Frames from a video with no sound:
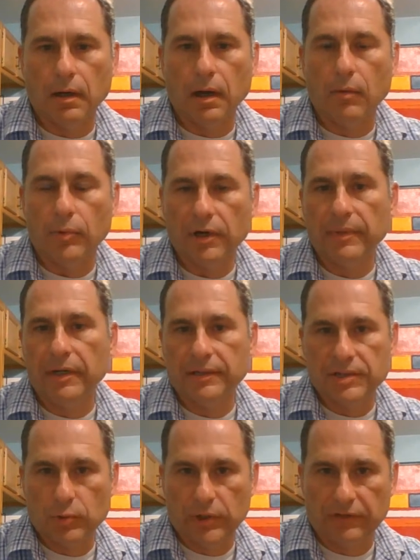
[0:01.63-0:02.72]
I want to make
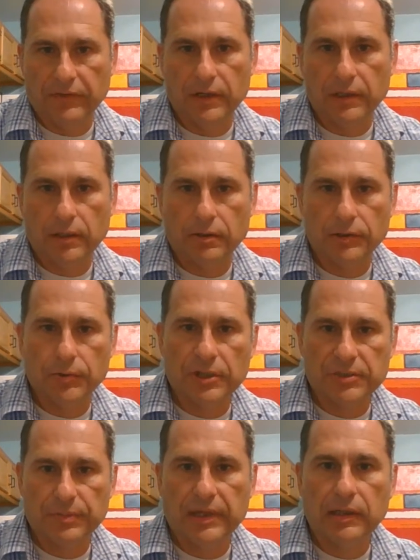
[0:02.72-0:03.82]
this quick video to
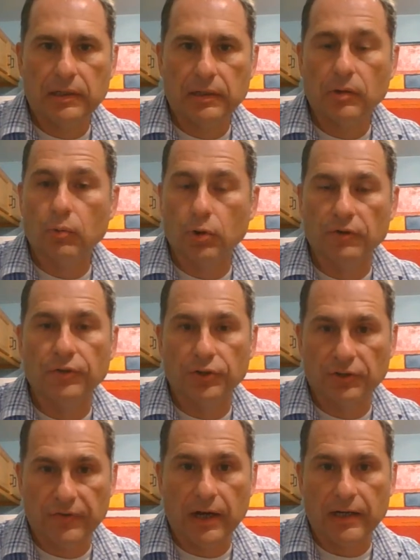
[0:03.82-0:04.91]
explain Work Folder
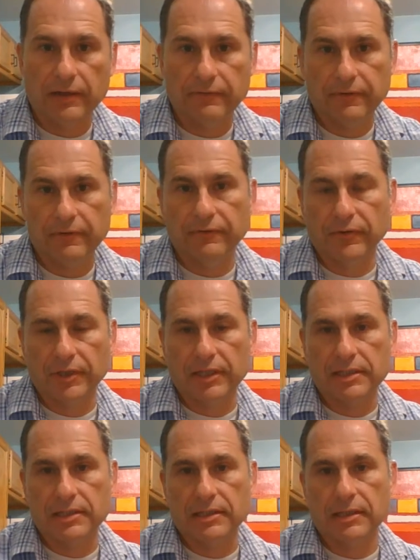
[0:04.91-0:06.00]
5 for
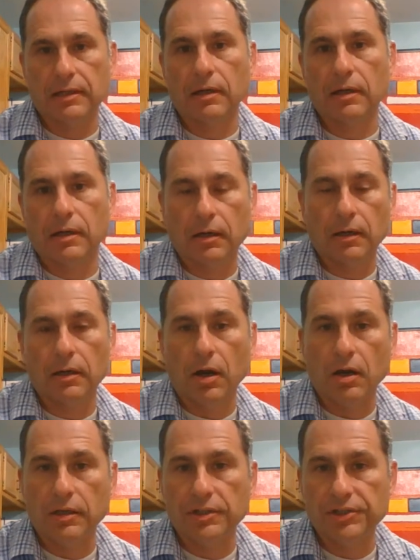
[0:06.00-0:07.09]
this
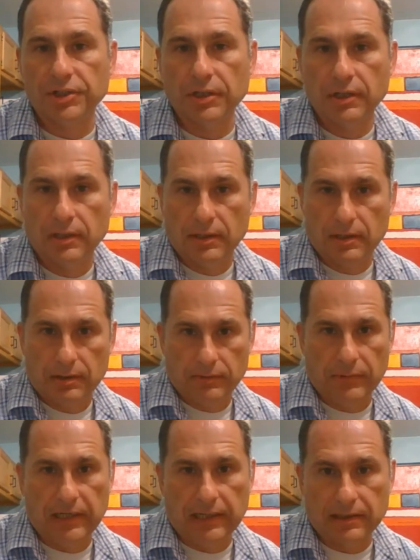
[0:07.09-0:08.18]
college
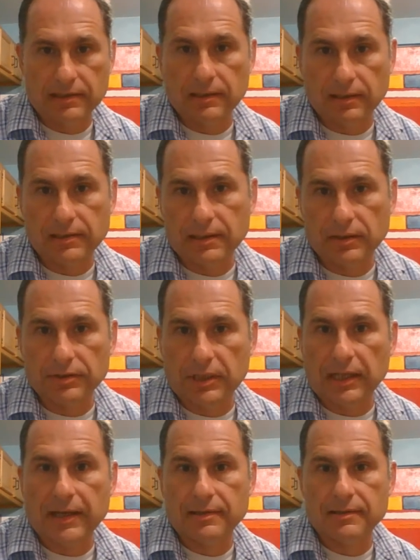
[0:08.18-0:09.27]
reading and study skills
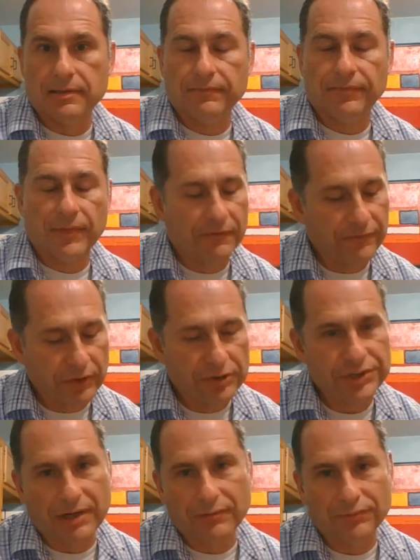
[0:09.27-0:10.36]
class.
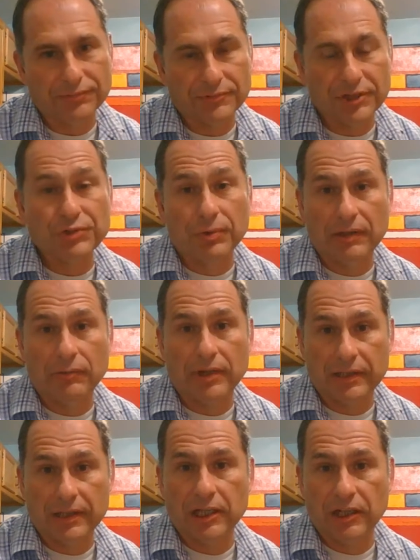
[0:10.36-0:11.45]
First, I just really want
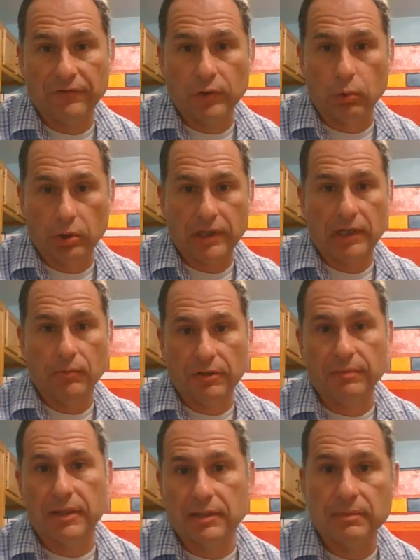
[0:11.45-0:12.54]
to thank you for working with
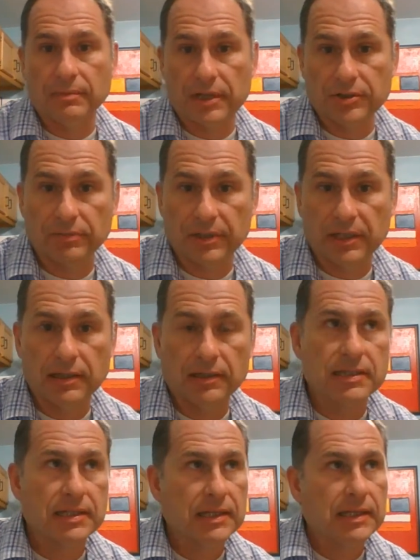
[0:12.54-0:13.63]
me this semester because